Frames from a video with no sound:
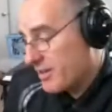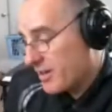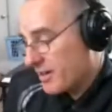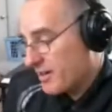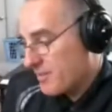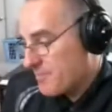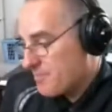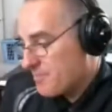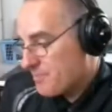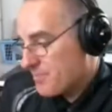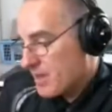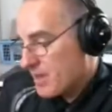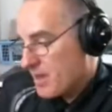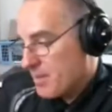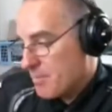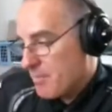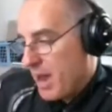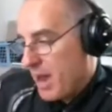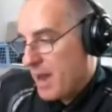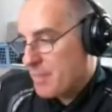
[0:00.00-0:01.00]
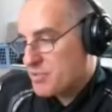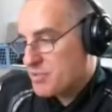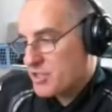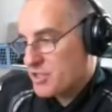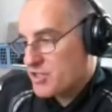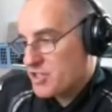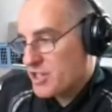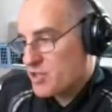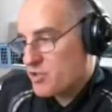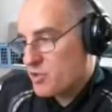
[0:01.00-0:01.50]
and
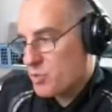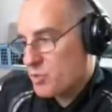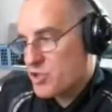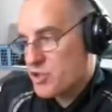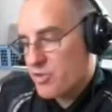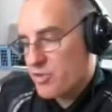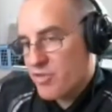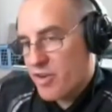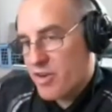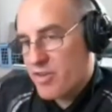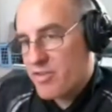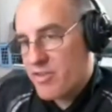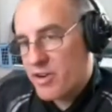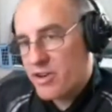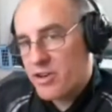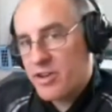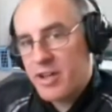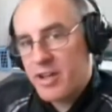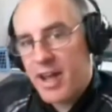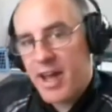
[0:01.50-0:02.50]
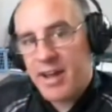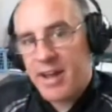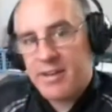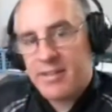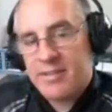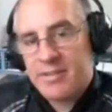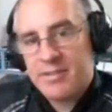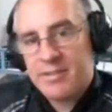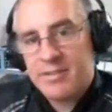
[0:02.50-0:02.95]
maps, etc., which you're very, very good at.